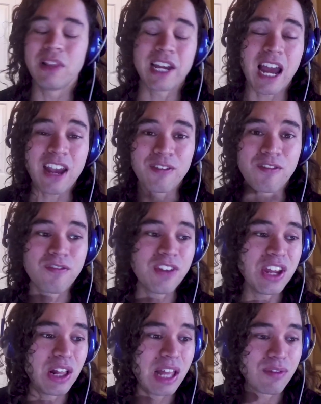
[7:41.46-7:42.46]
Like, I can
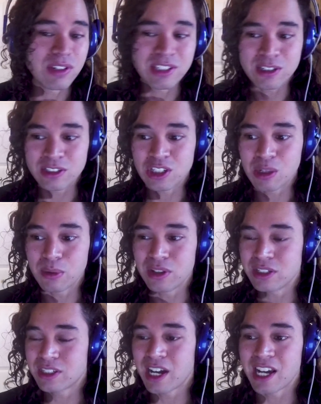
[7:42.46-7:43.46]
feel every single syllable
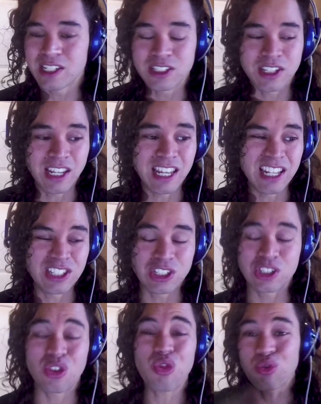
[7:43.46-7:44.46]
this guy is singing. He's
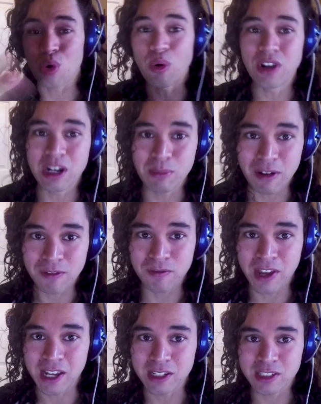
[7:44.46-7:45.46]
just throwing it in my
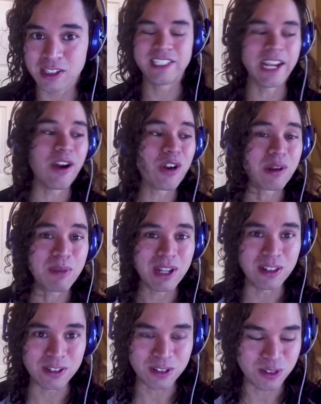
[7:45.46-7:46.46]
face, daring me
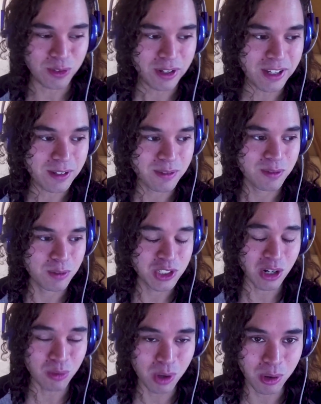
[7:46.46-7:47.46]
to look away, which
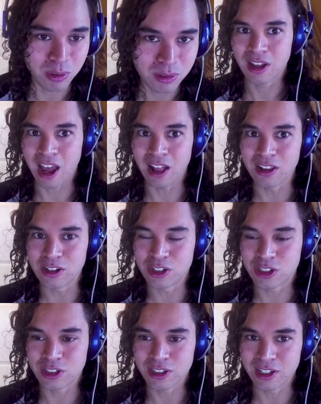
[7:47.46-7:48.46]
I won't.
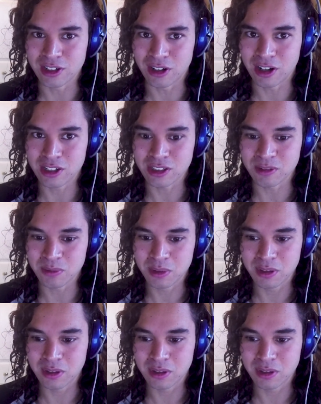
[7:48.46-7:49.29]
Hellish and awesome.